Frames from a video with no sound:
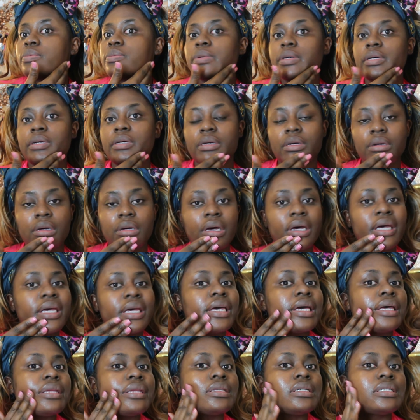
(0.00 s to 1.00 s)
But I
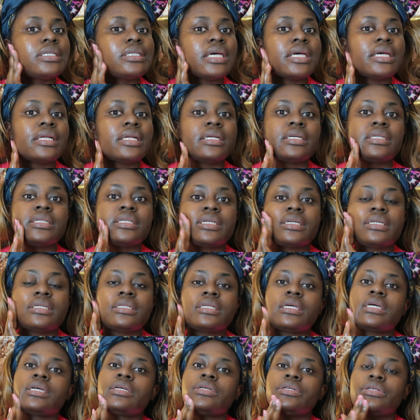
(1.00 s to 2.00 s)
get the tingling
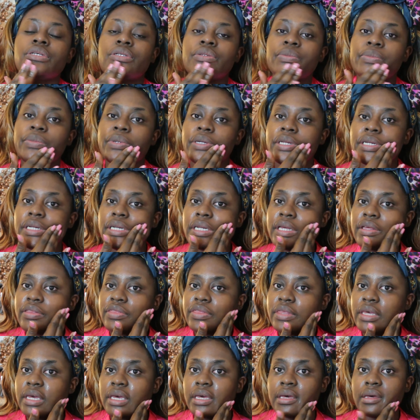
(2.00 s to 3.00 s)
sensation, but
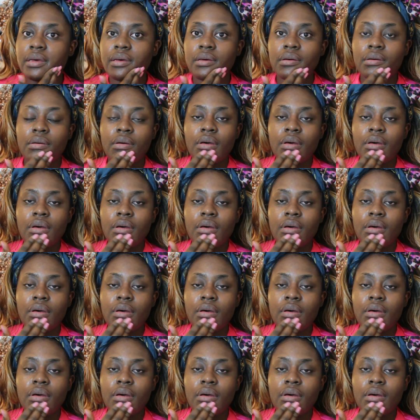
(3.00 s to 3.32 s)
nothing,